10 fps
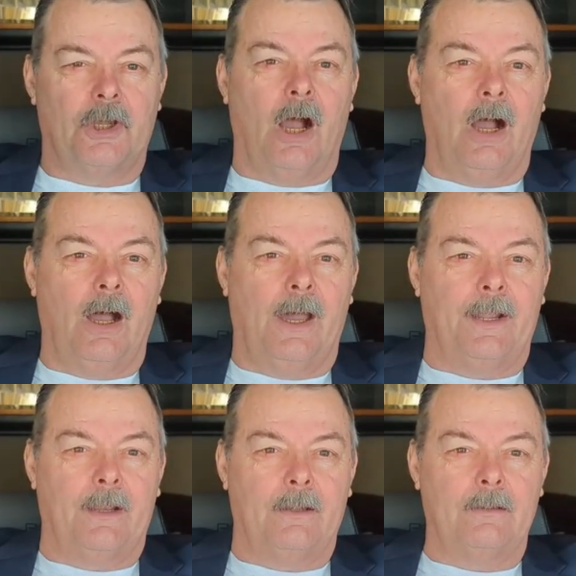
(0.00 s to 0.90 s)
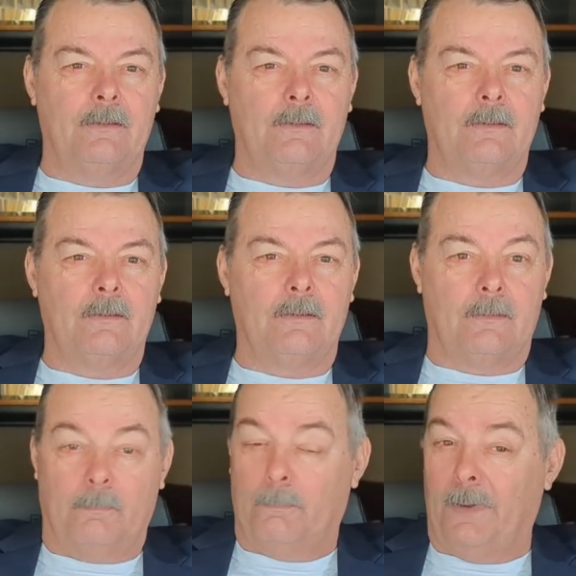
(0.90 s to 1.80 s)
gone.
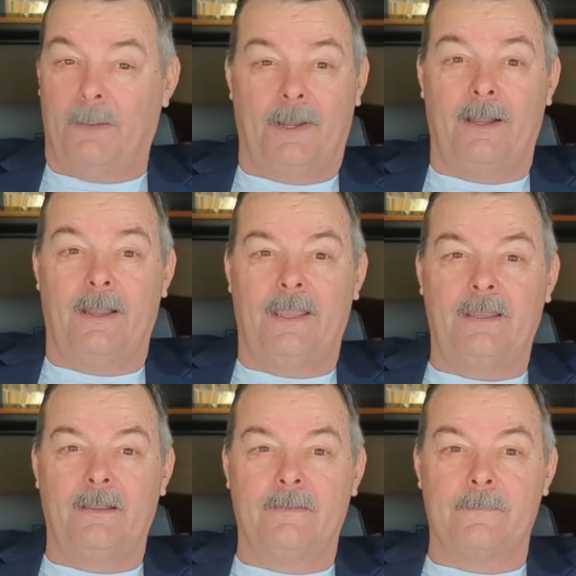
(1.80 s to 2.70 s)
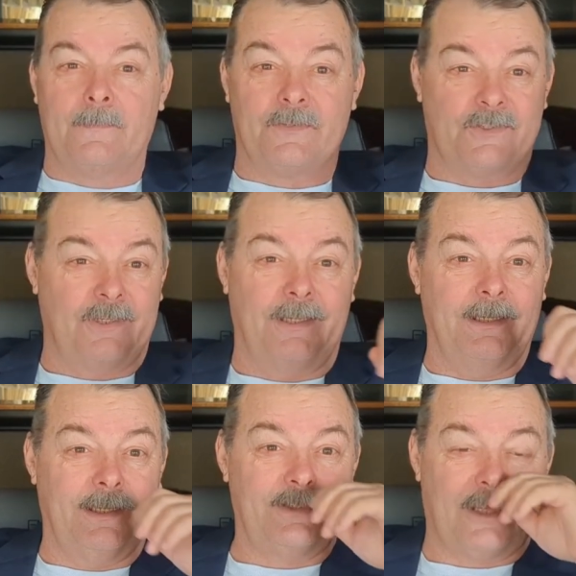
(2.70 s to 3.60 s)
Bye bye. See you
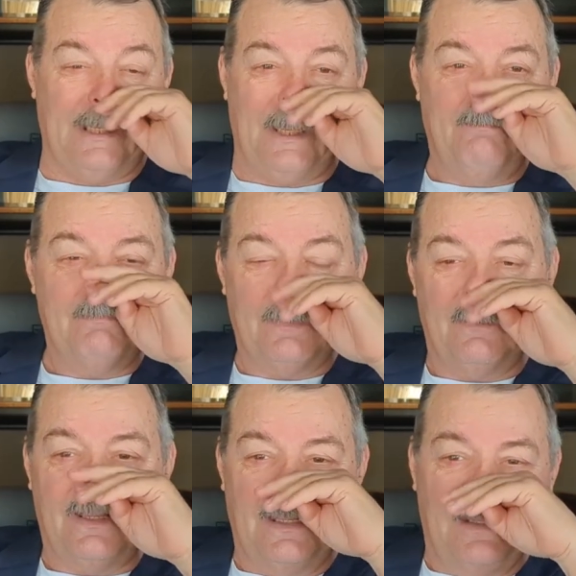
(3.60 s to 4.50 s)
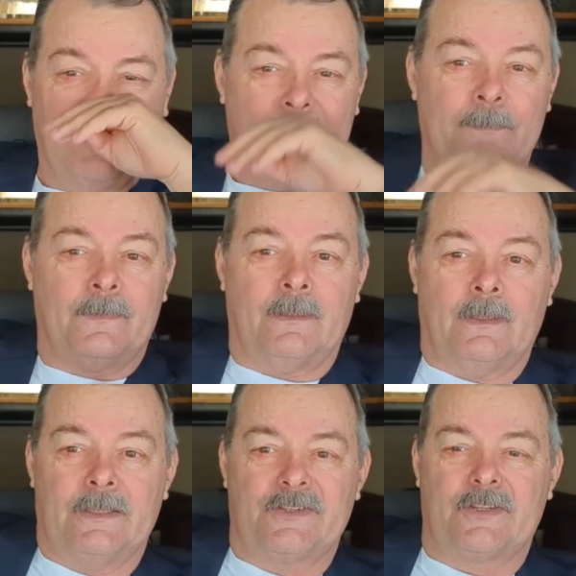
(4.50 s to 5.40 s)
next time.
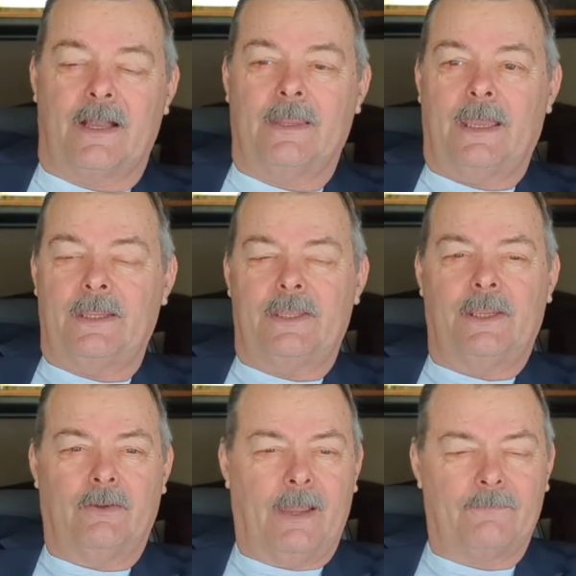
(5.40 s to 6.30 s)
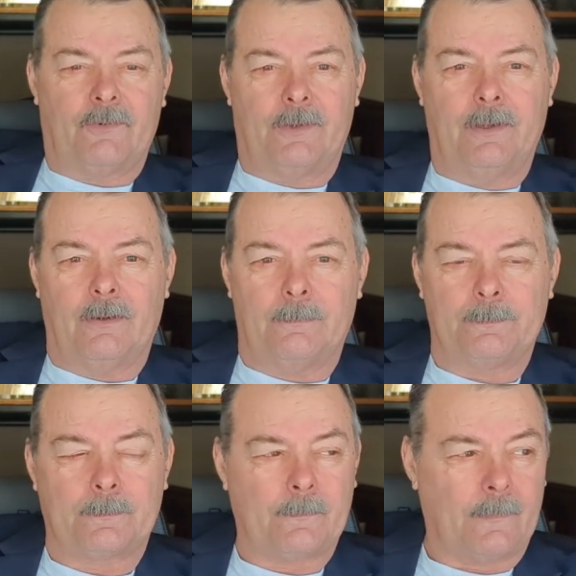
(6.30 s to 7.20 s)
And saw that year after year.
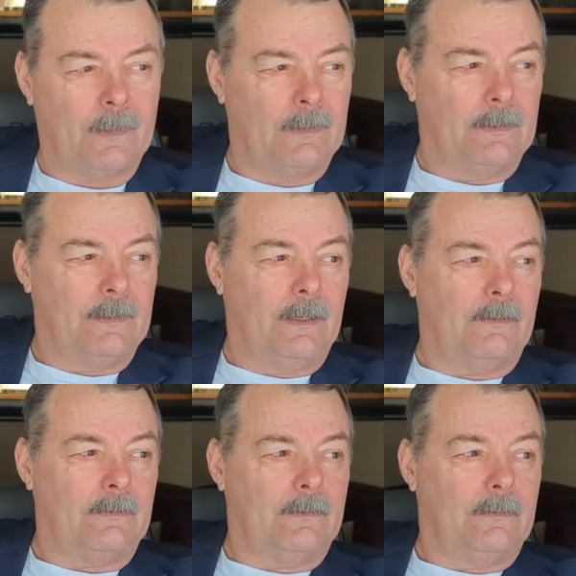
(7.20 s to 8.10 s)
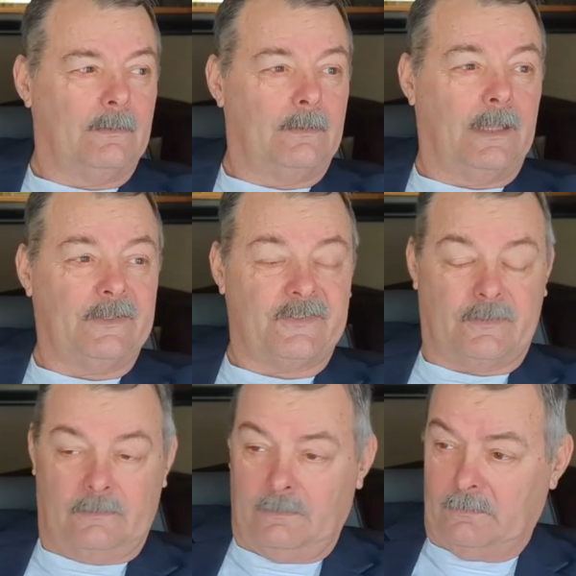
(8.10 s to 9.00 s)
Now, that's
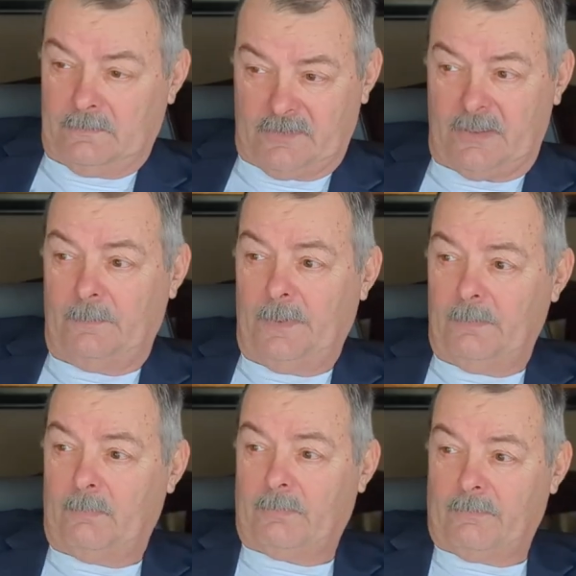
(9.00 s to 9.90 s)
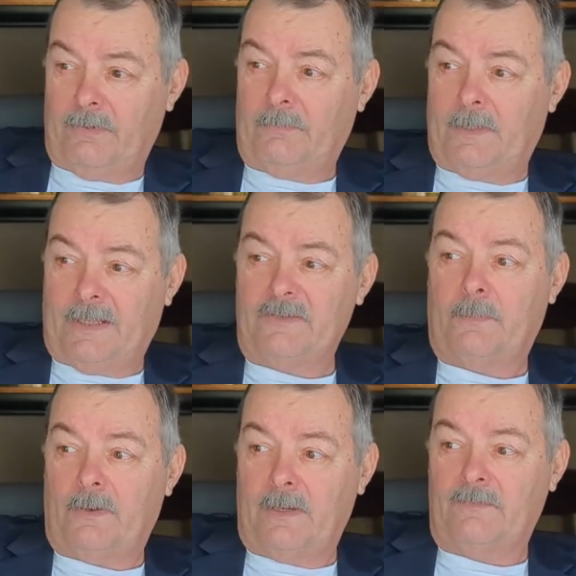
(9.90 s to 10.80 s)
some people will agree with me. That's
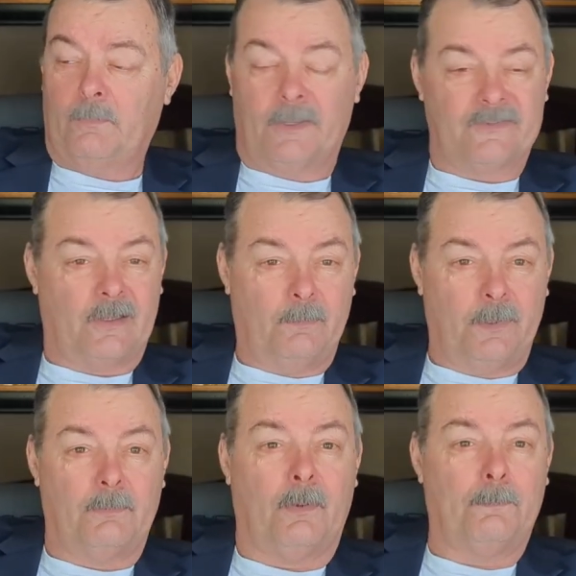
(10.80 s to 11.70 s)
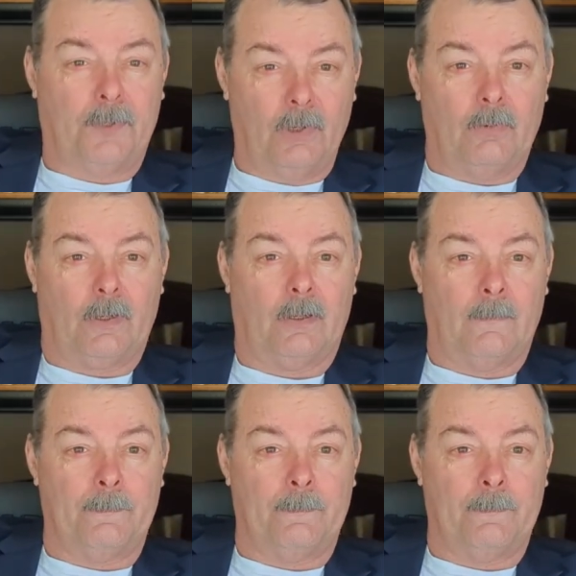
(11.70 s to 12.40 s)
about enough to make some people puke.